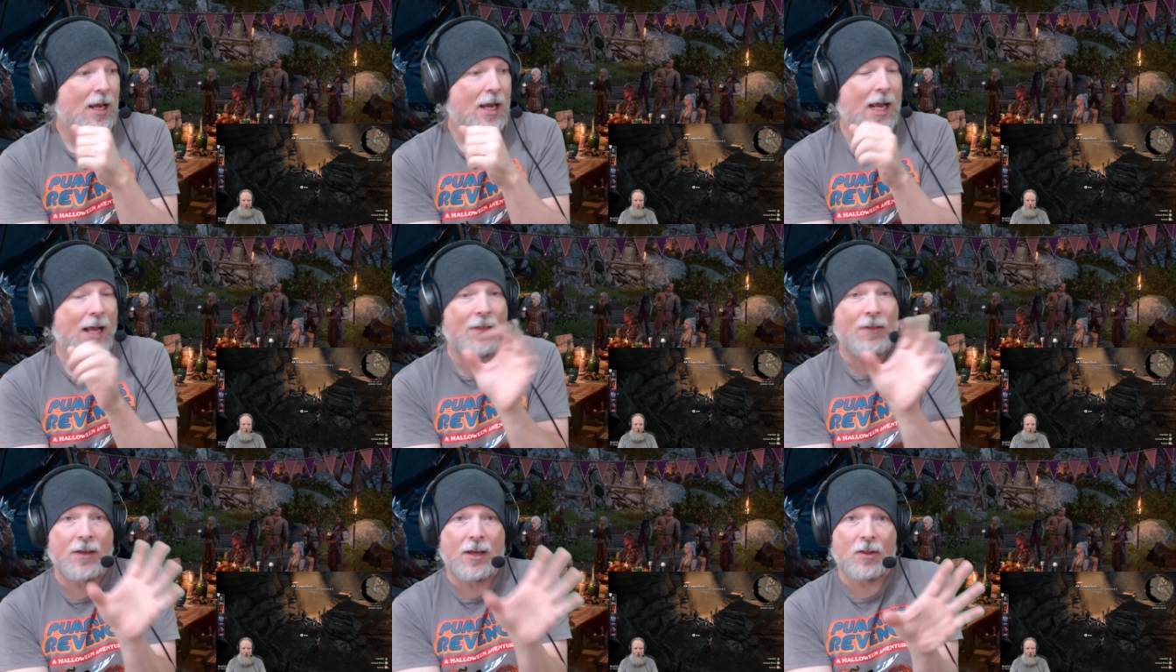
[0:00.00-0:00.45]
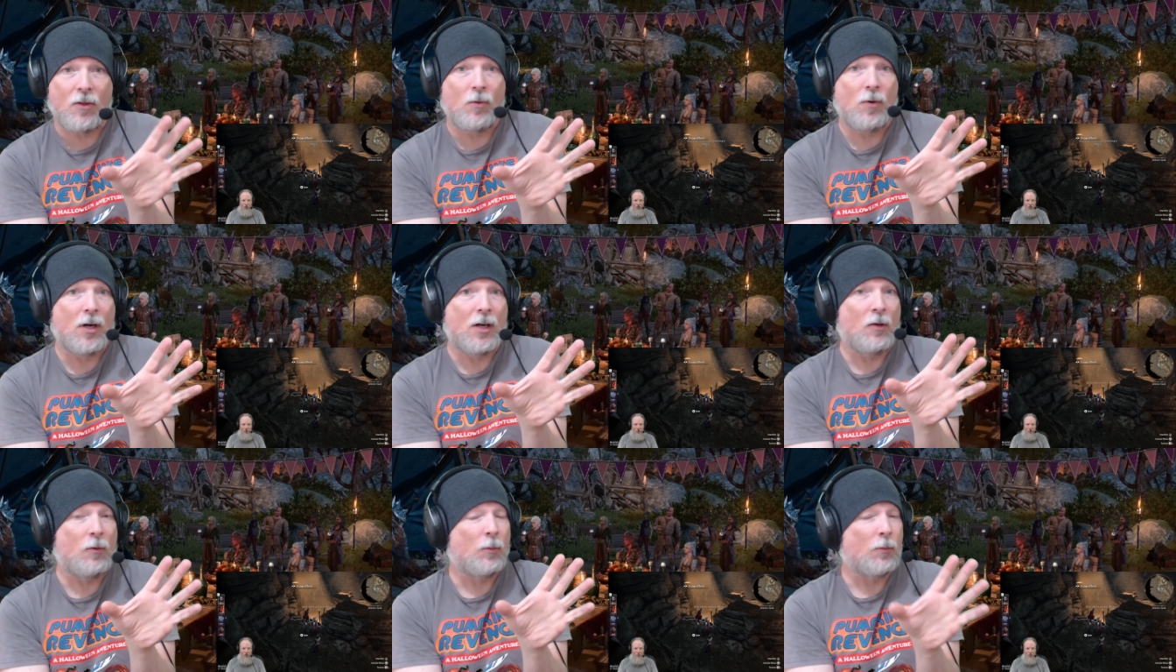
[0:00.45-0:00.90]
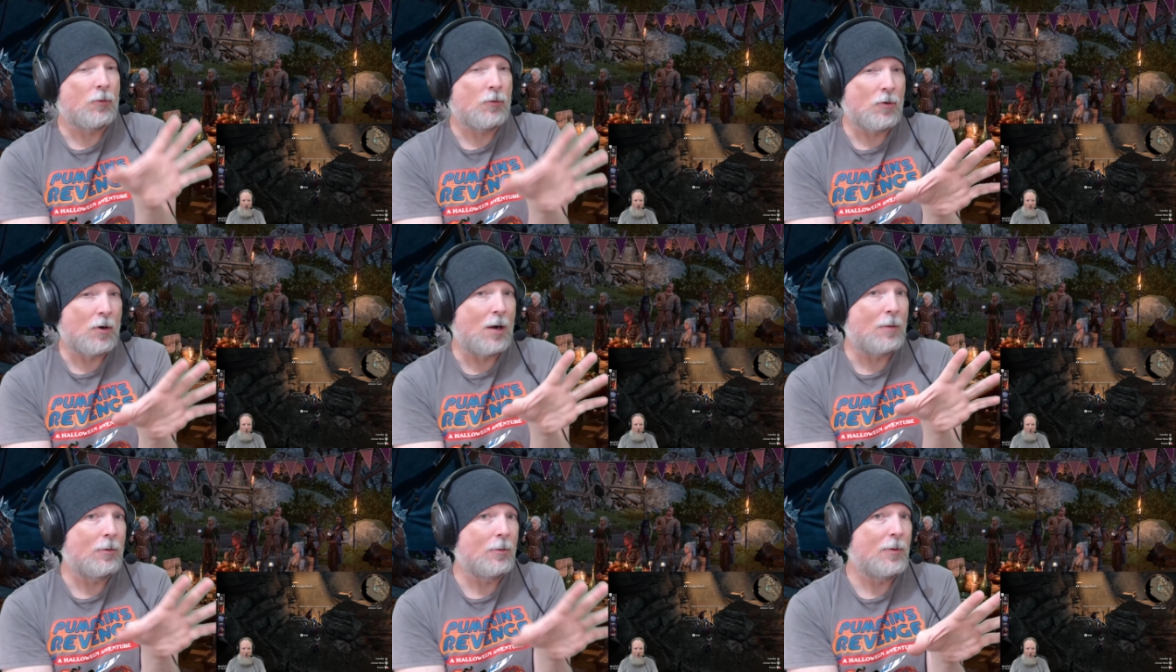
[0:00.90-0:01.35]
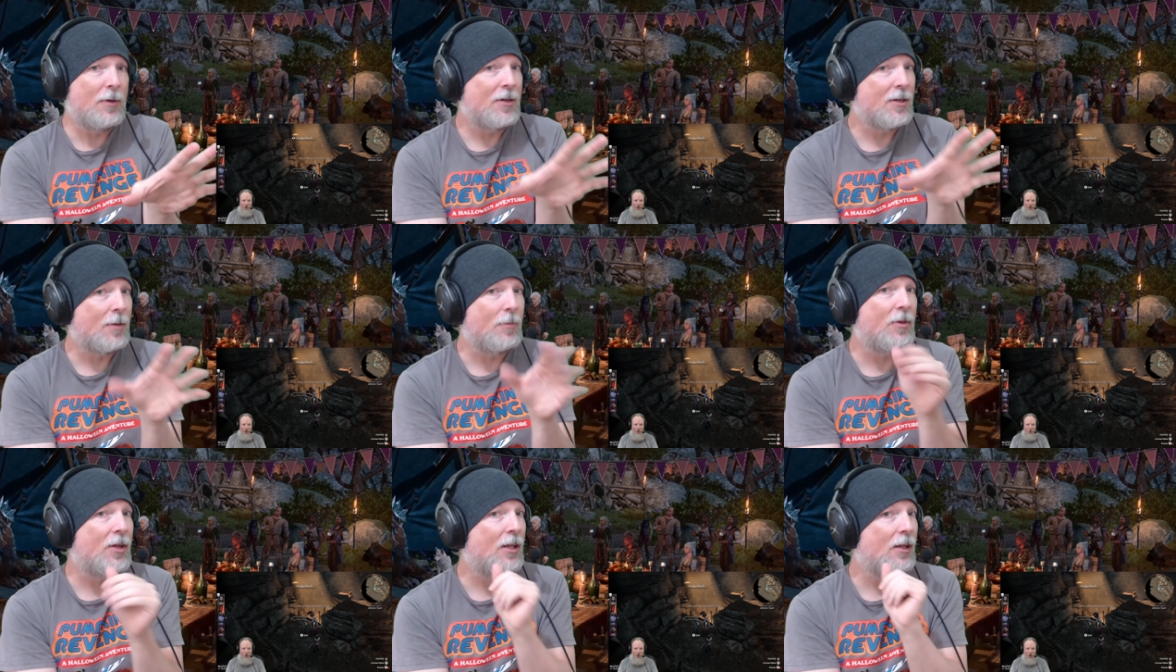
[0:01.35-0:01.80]
and the other one is probably
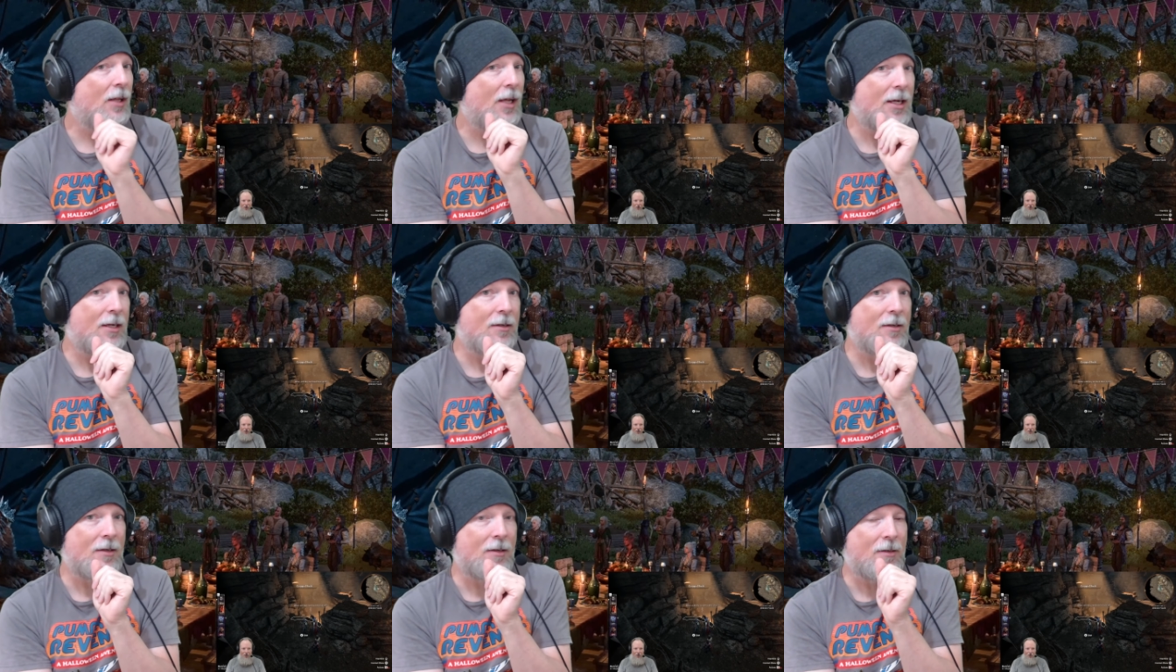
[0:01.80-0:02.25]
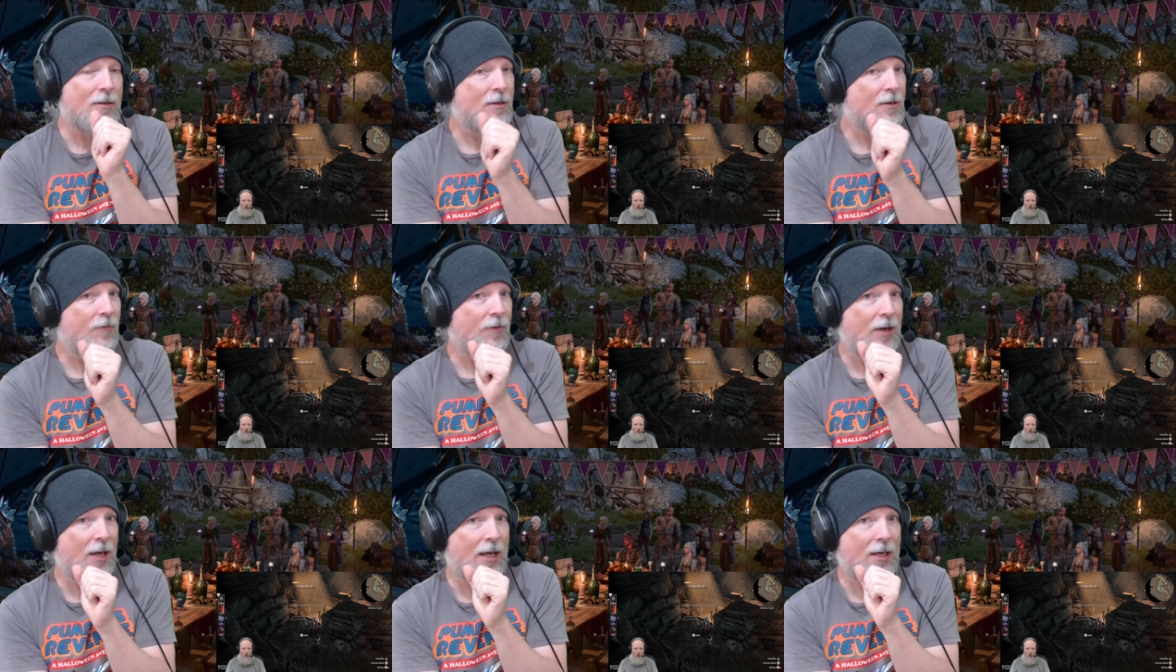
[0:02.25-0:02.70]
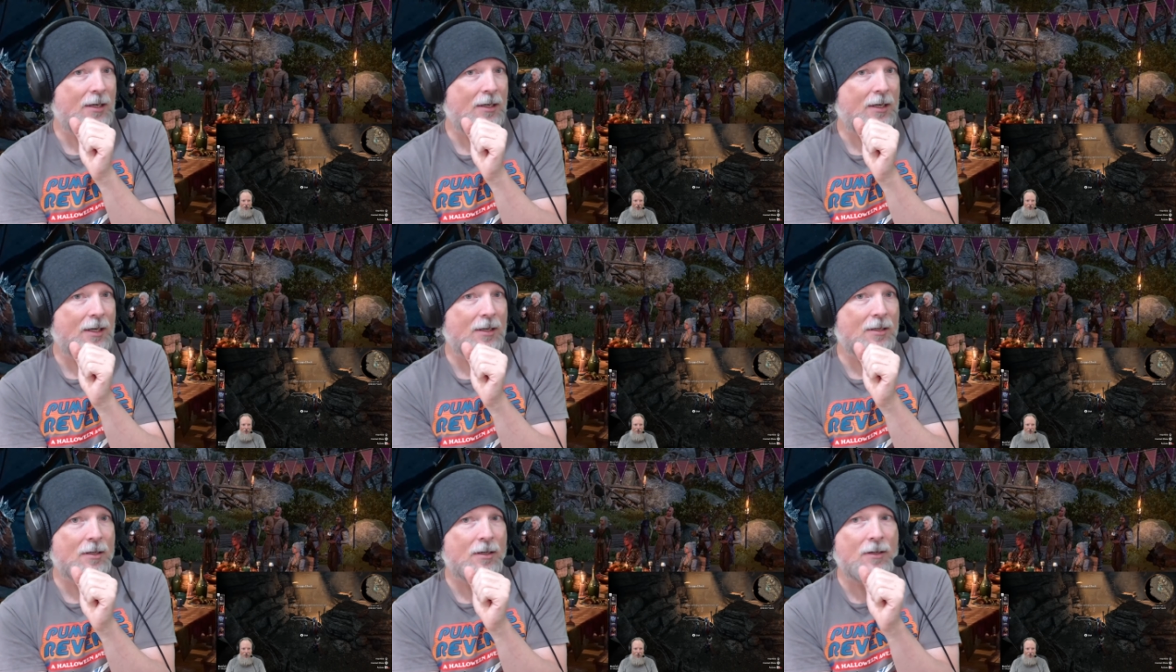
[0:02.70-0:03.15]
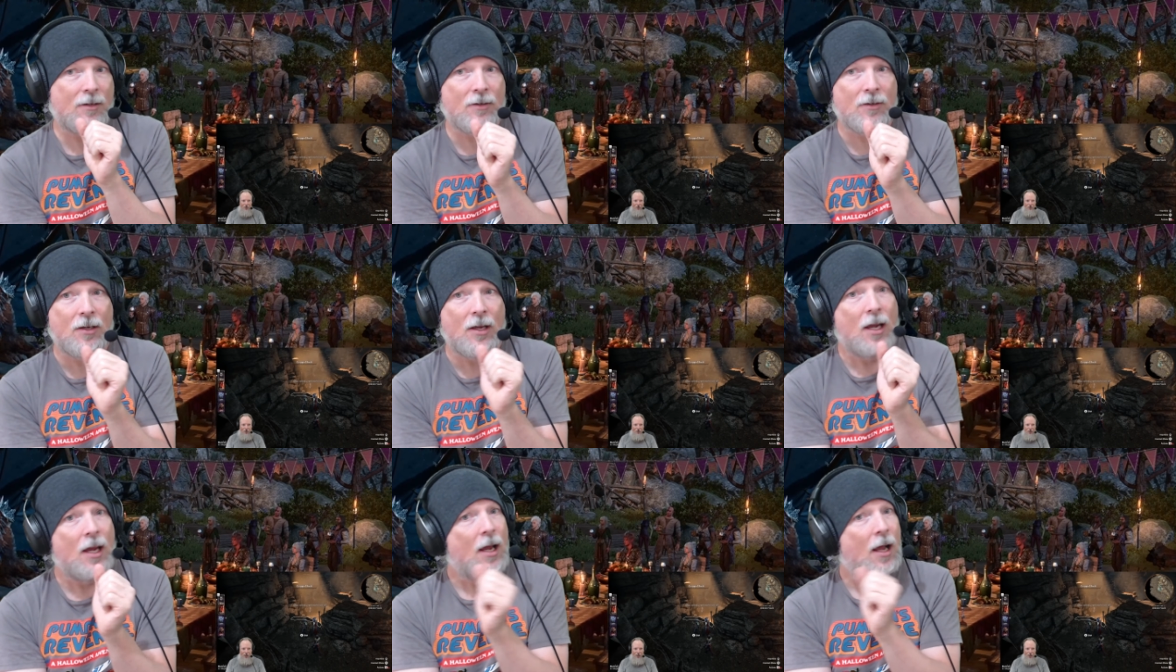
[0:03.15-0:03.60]
something licensed, if I had to guess,
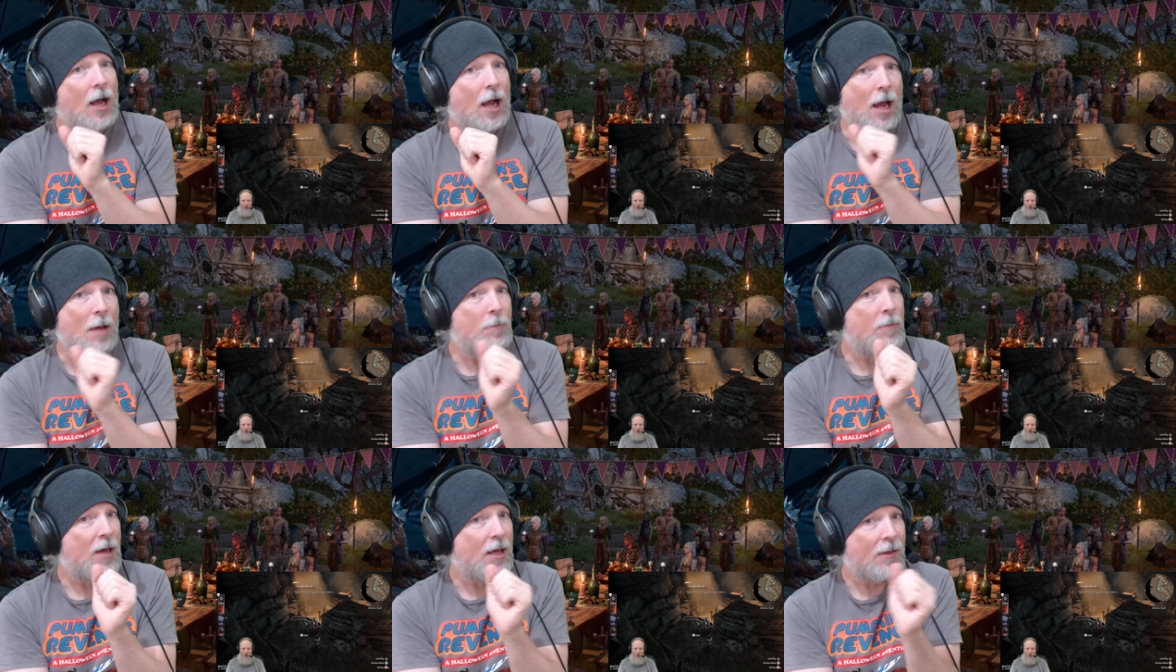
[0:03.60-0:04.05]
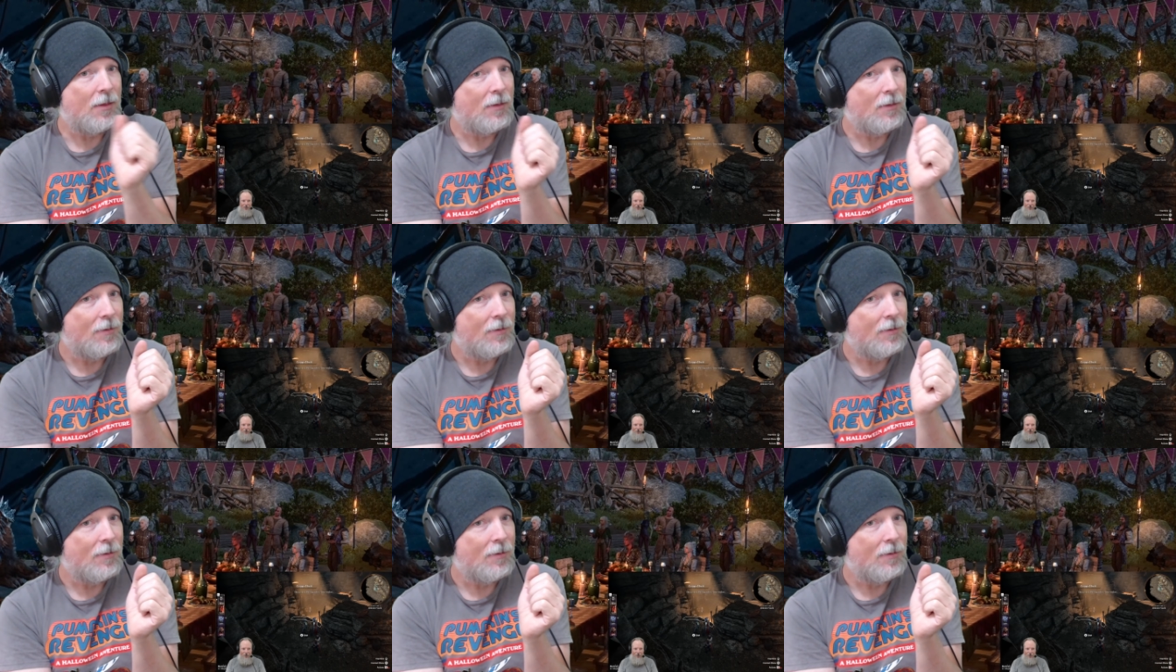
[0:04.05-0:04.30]
because I bet